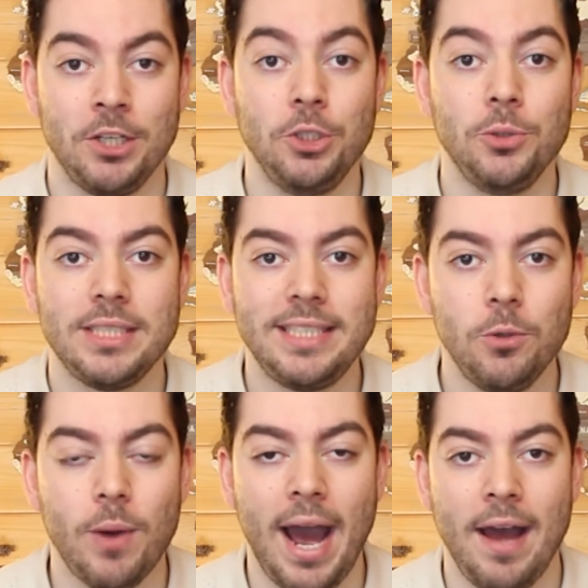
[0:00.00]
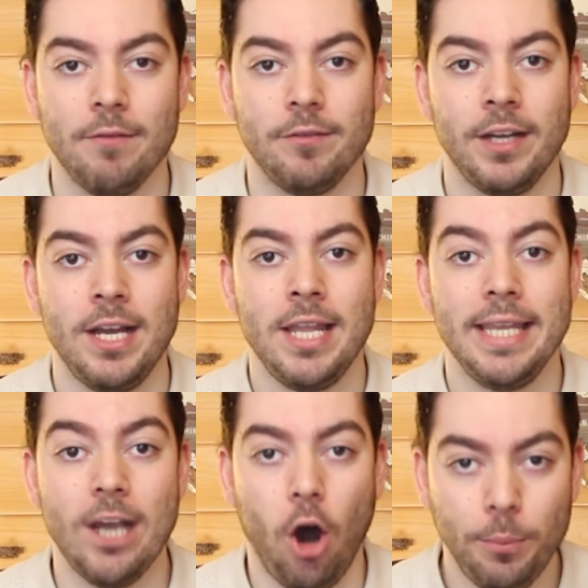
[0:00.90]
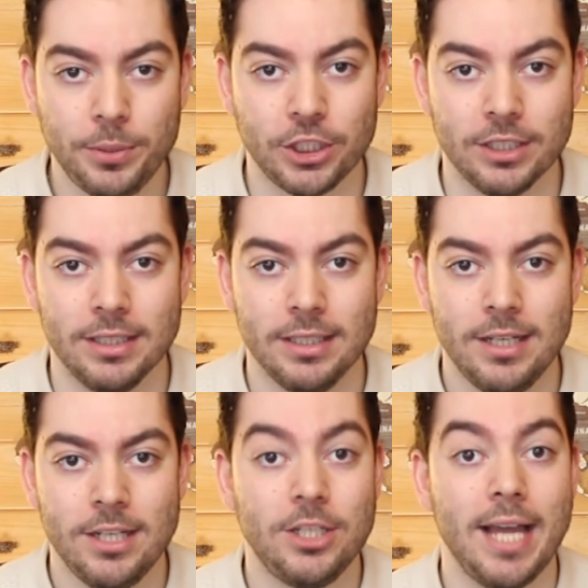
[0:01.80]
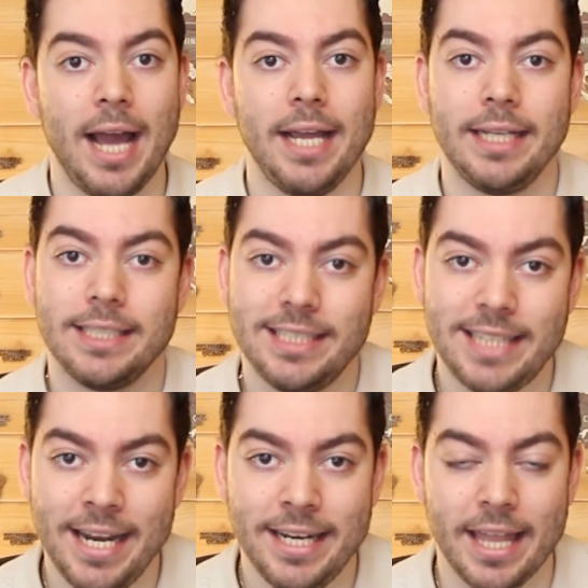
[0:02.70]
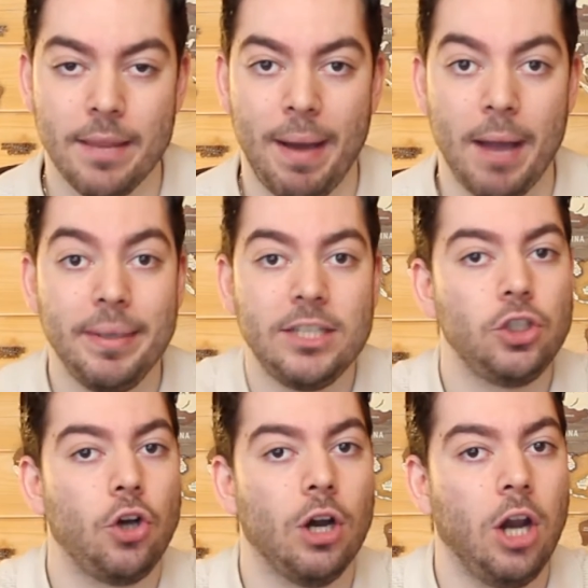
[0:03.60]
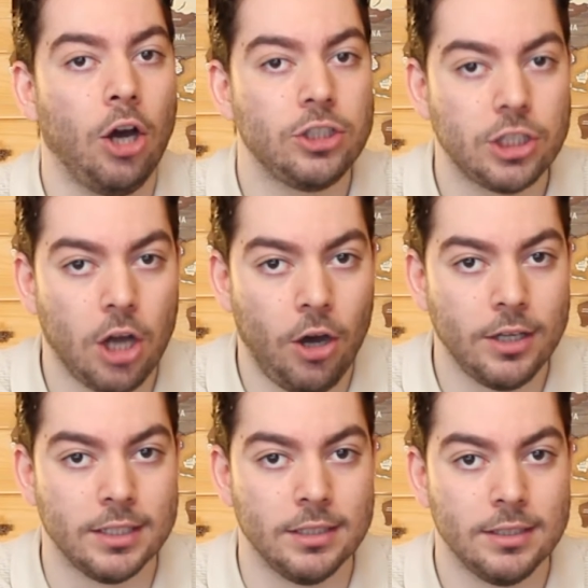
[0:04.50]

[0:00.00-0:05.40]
you still have the option to extend at the back because you've got a larger garden.